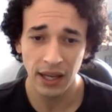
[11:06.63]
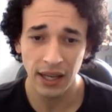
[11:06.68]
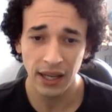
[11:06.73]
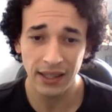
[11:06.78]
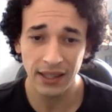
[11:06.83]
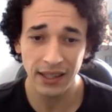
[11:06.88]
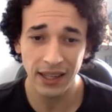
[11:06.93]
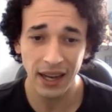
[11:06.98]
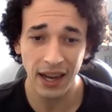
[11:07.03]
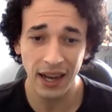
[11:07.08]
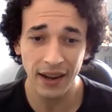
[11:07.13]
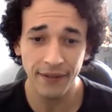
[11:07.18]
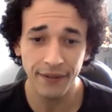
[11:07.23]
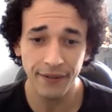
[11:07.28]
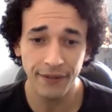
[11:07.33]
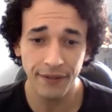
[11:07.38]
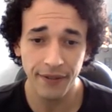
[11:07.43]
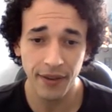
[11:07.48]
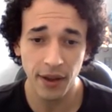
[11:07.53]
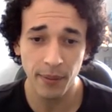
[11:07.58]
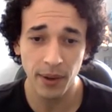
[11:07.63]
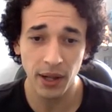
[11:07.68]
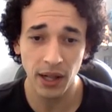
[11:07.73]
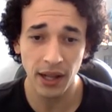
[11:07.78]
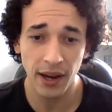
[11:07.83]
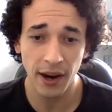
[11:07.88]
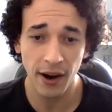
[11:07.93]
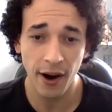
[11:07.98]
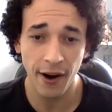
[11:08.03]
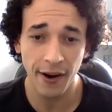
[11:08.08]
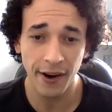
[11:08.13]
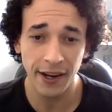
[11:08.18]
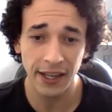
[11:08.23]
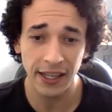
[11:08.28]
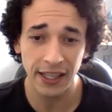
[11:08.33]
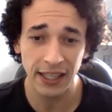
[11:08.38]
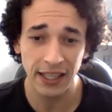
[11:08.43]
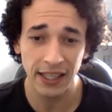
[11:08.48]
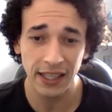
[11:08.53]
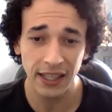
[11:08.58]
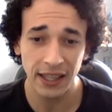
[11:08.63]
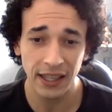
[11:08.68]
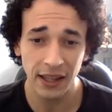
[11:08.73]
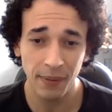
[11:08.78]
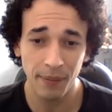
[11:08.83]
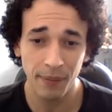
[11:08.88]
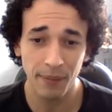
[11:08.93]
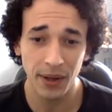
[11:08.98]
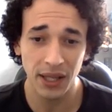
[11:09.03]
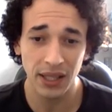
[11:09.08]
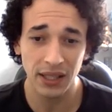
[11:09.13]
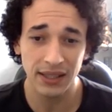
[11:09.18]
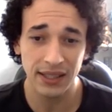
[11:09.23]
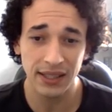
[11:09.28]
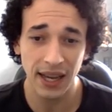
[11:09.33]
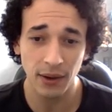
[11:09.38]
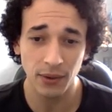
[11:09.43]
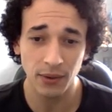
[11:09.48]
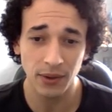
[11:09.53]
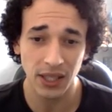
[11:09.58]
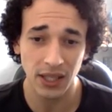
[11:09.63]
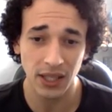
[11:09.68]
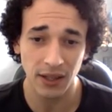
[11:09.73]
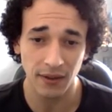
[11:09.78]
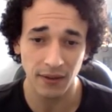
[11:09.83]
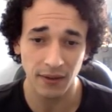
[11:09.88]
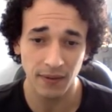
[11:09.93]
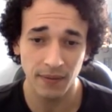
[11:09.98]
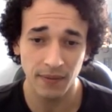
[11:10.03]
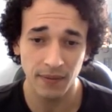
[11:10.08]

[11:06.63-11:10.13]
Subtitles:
And the unfamiliarity can be daunting.